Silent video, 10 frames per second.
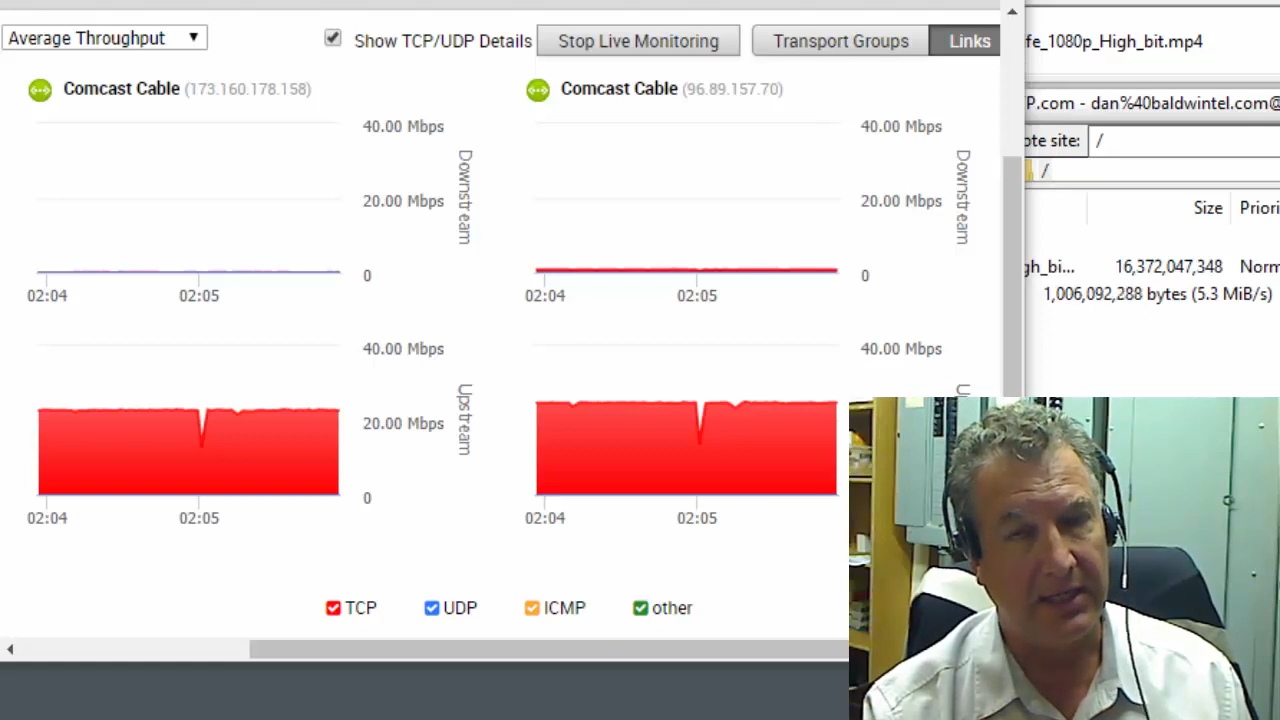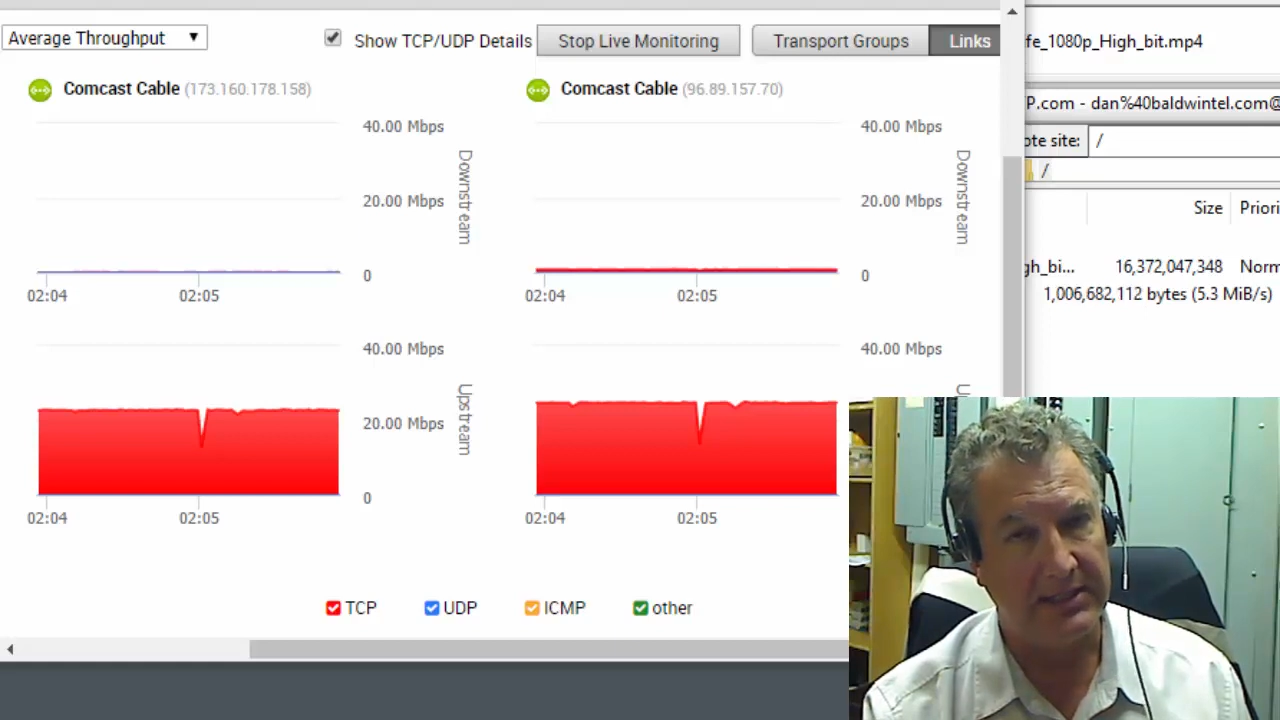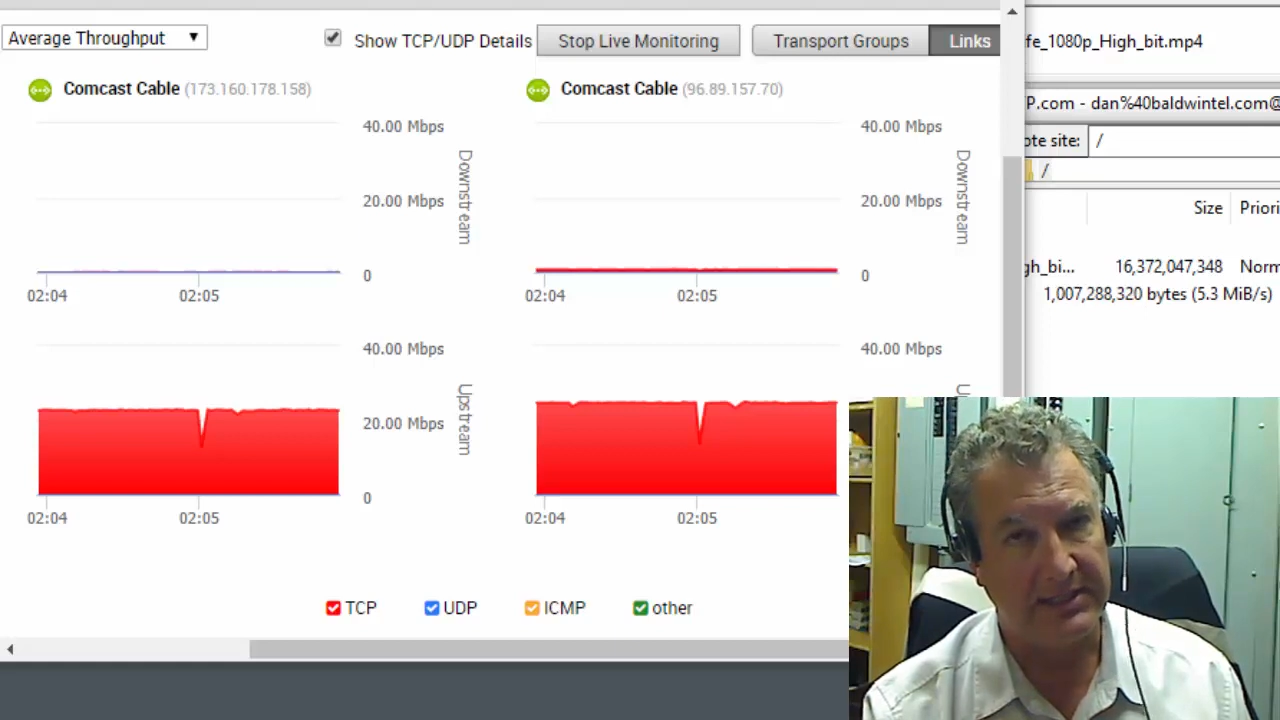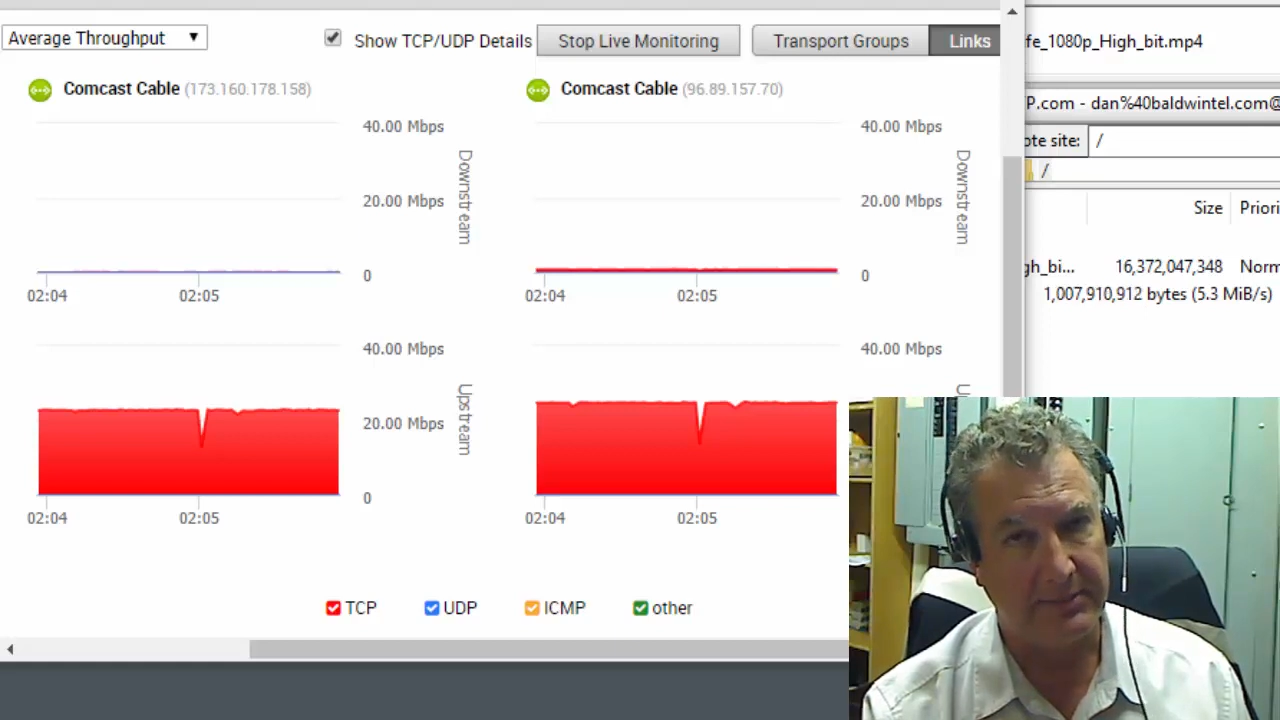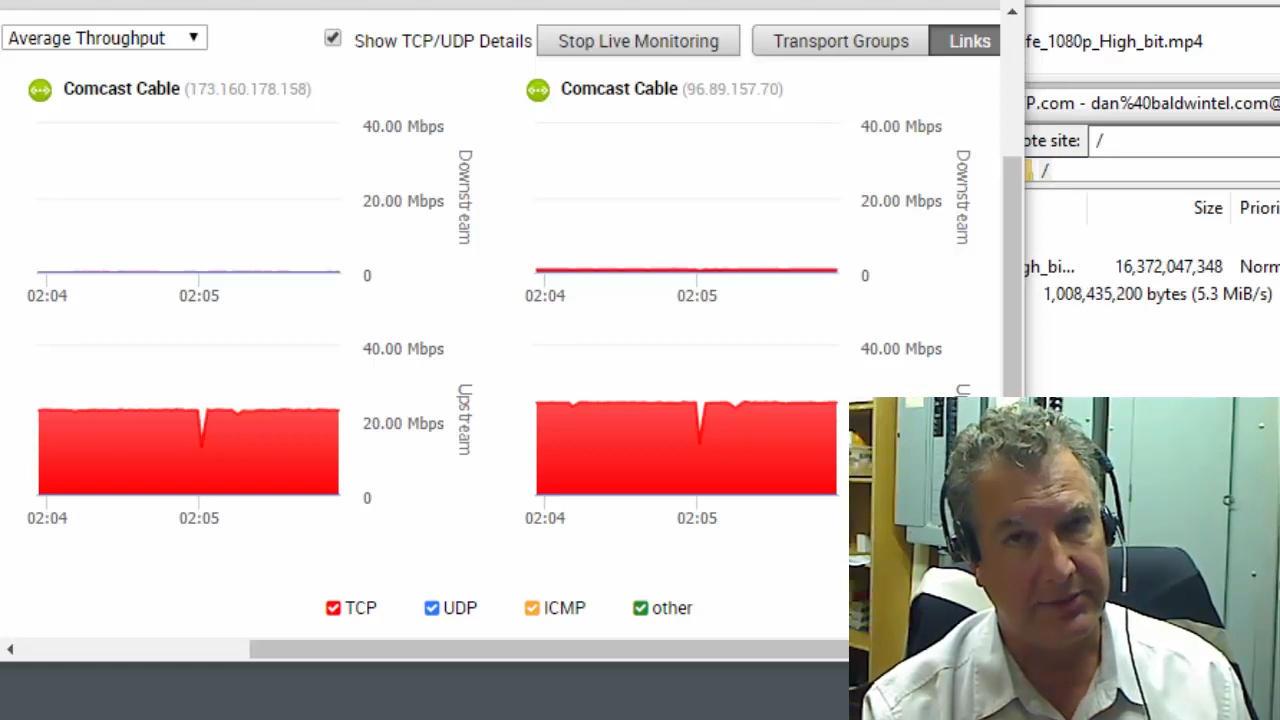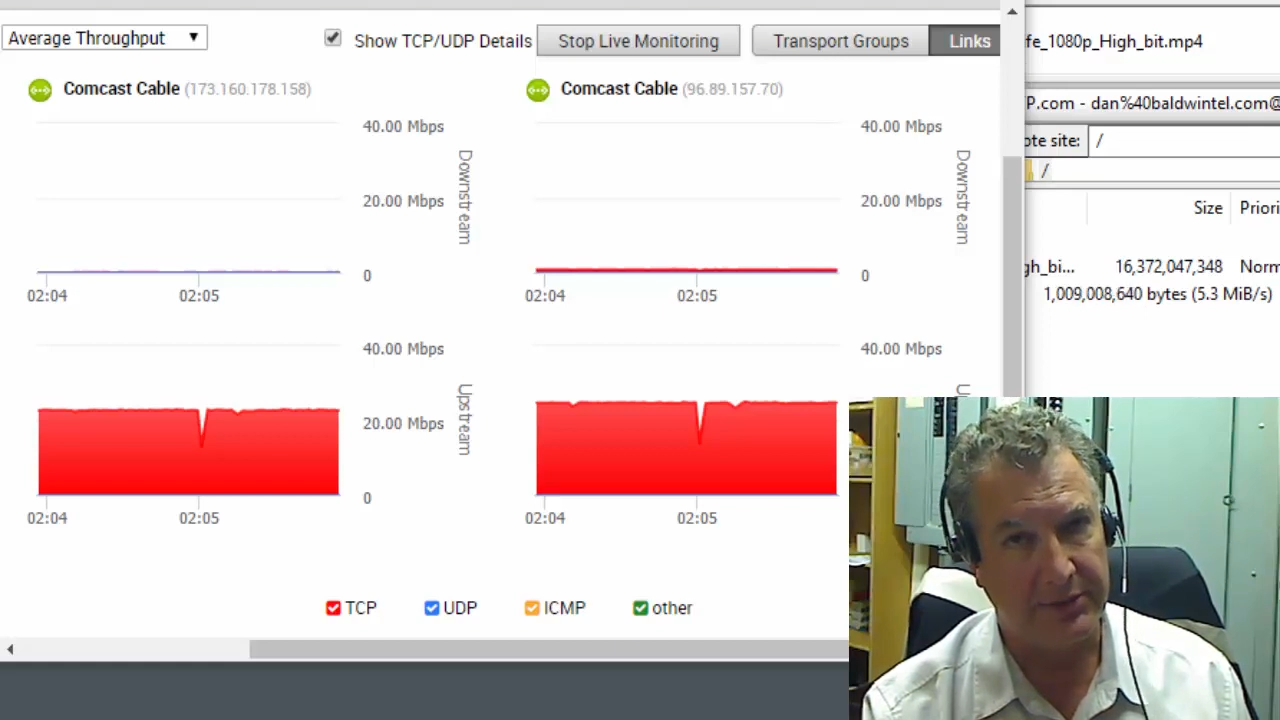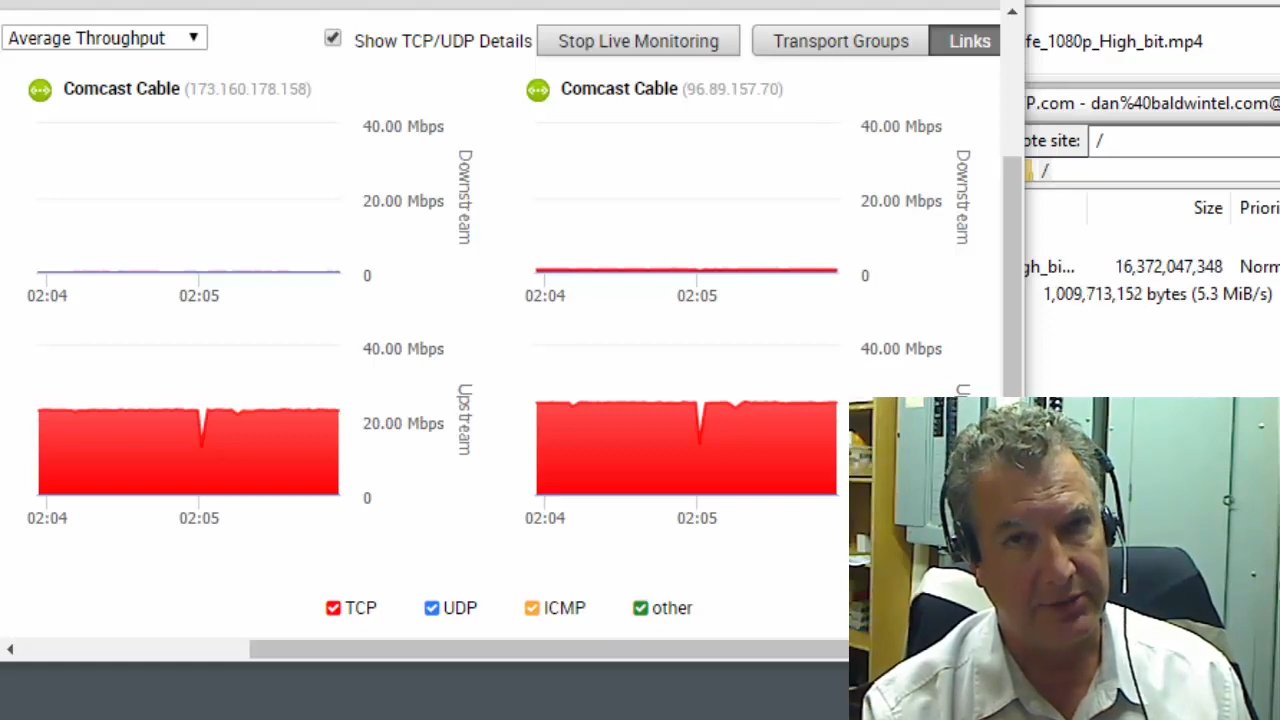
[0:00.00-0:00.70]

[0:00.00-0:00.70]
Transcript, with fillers: customer